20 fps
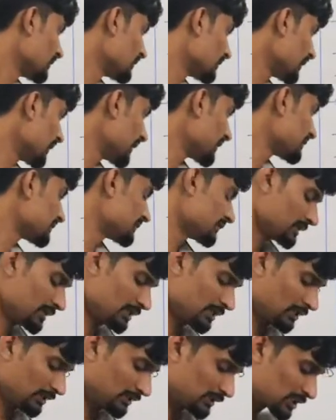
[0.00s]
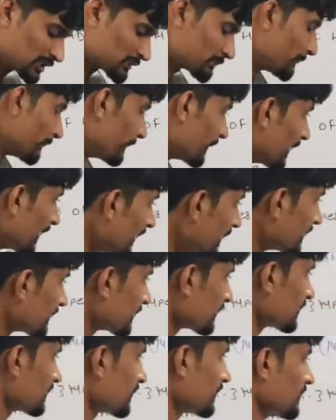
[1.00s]
Next, the
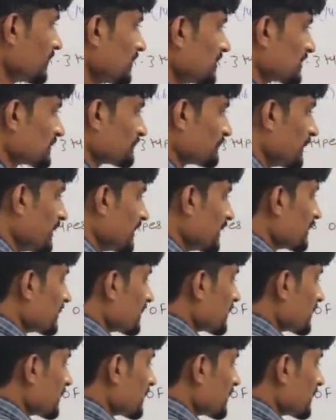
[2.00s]
spleen. Spleen